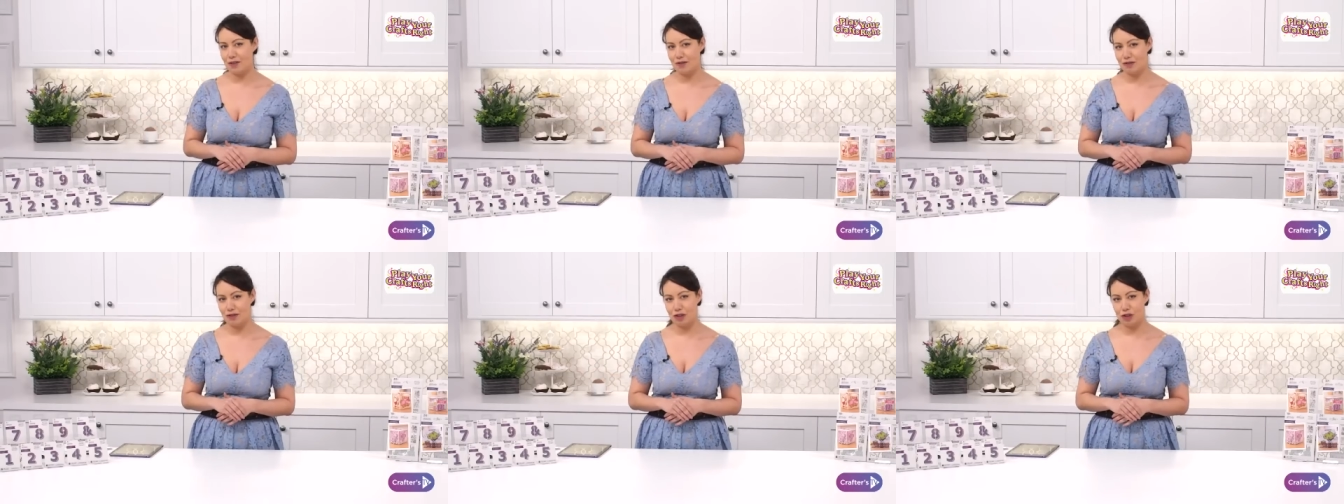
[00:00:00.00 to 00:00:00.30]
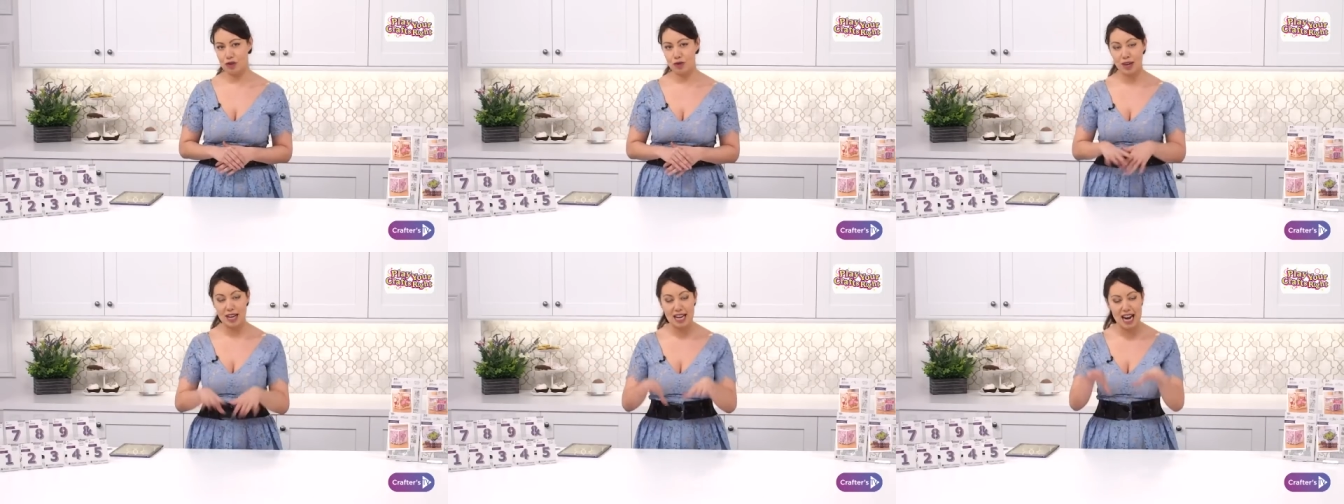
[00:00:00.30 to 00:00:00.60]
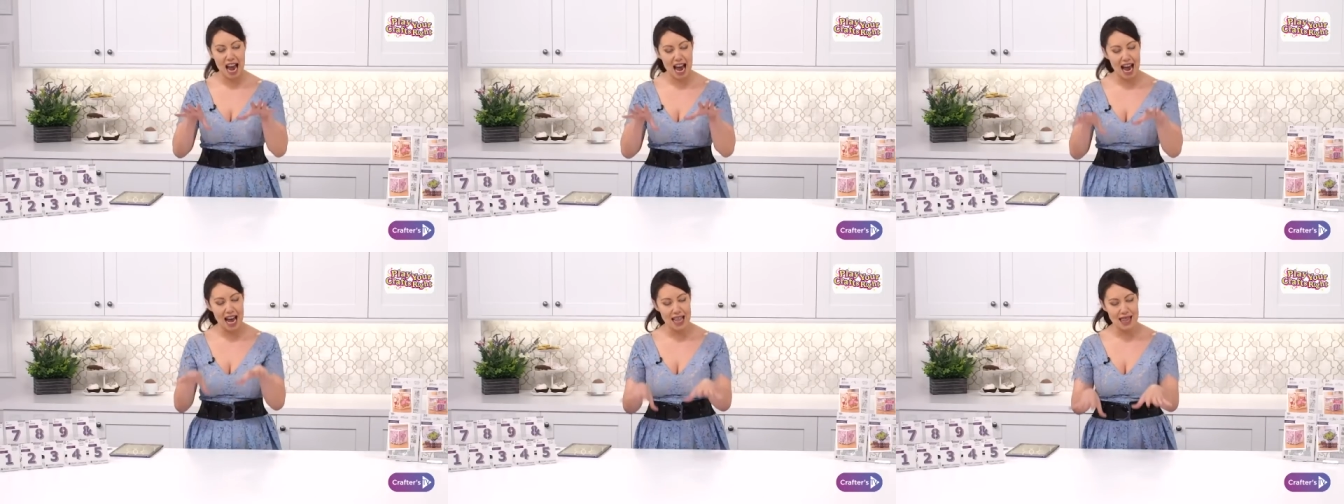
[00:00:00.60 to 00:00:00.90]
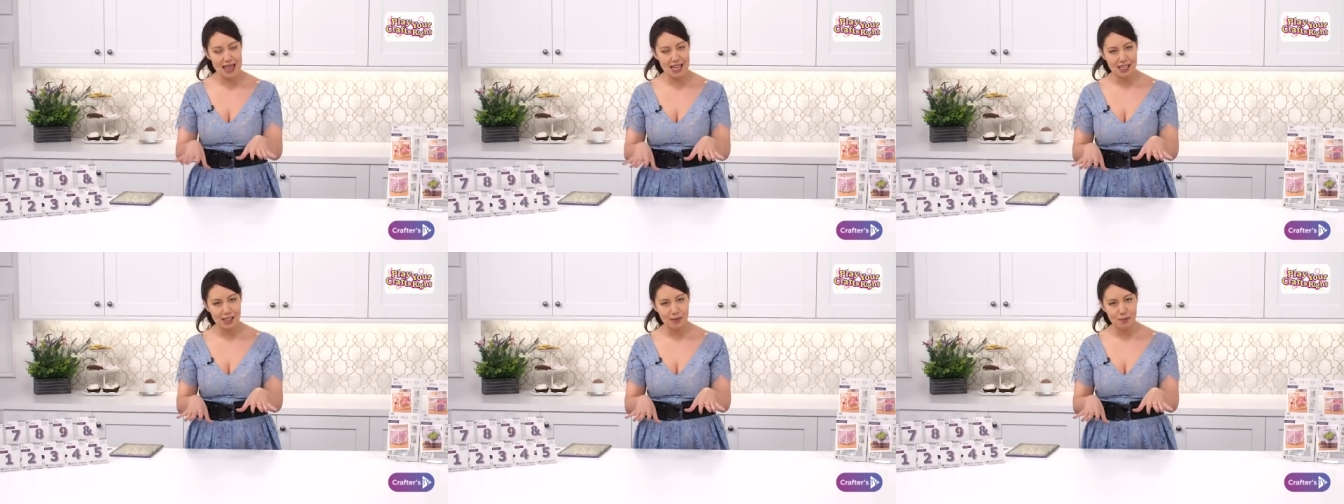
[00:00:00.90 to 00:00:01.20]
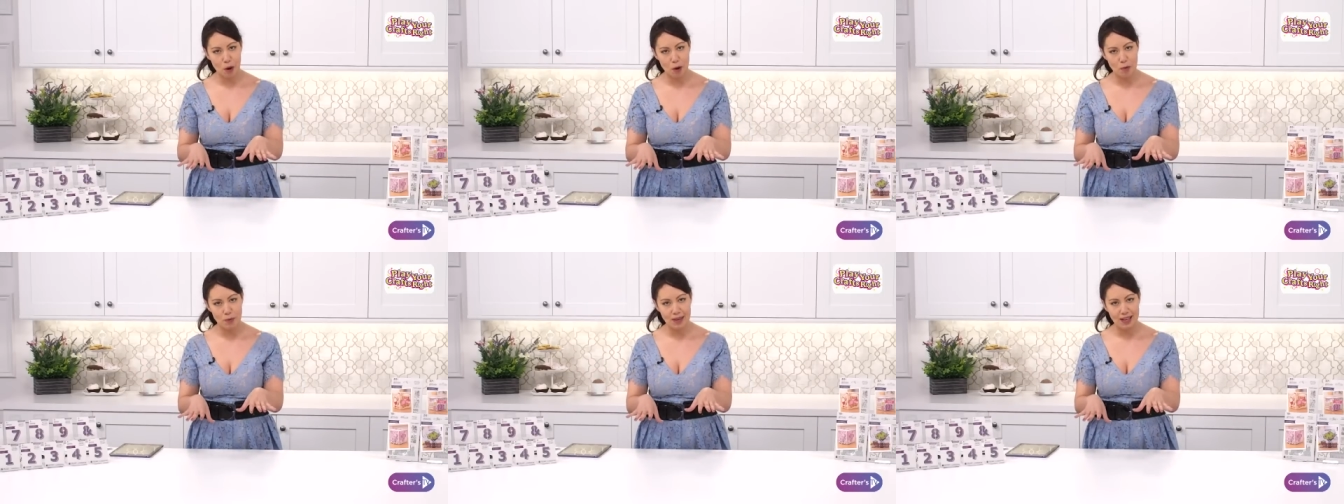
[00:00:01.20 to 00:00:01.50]
on screen at this
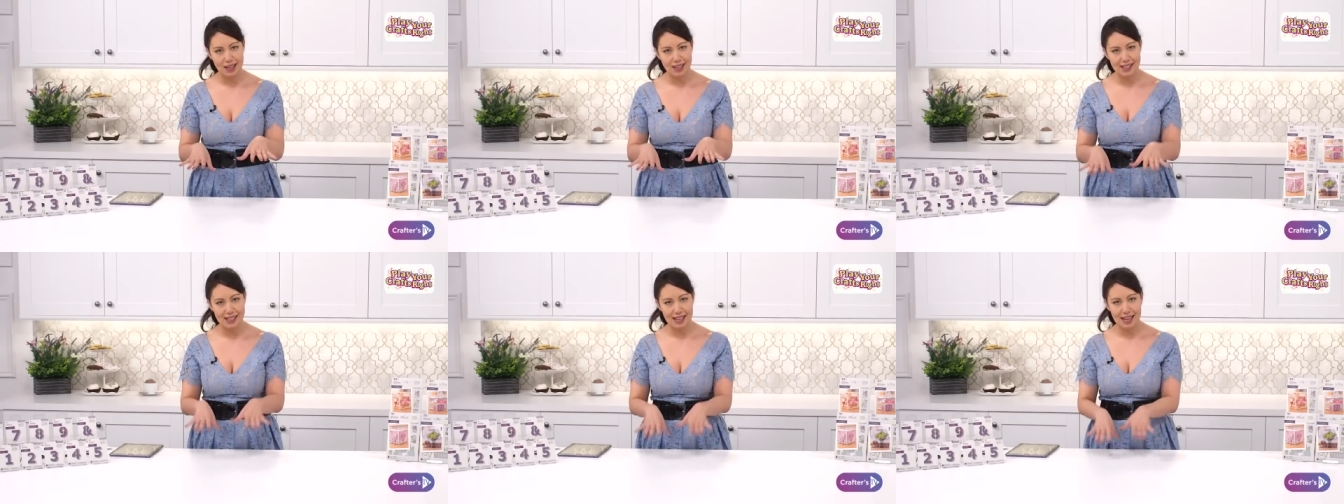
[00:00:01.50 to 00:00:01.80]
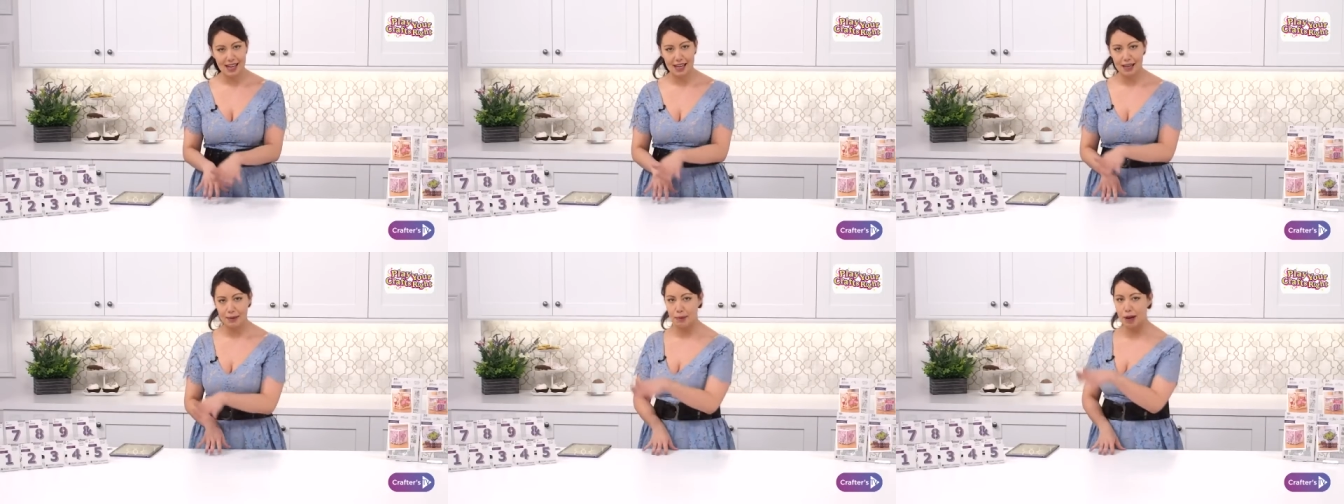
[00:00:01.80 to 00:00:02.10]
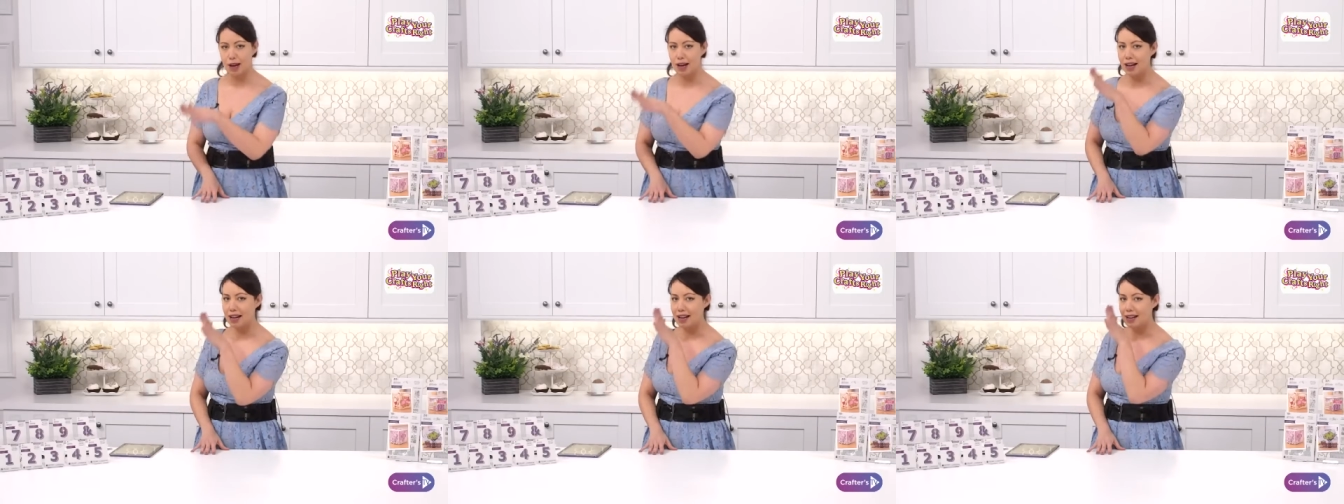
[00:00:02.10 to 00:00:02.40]
moment in time.